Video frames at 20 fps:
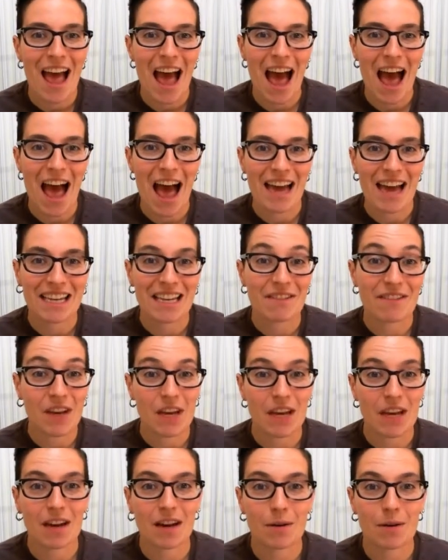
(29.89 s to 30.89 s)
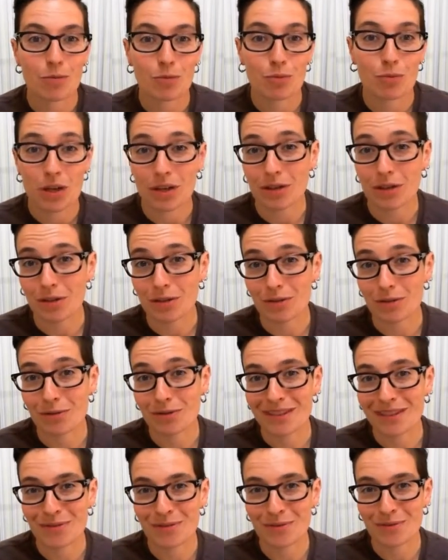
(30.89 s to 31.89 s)
and giving
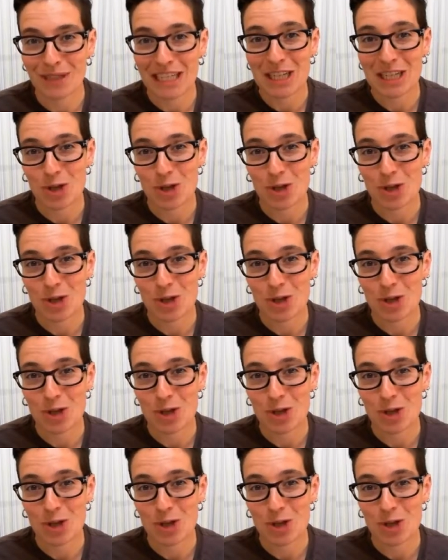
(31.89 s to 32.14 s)
really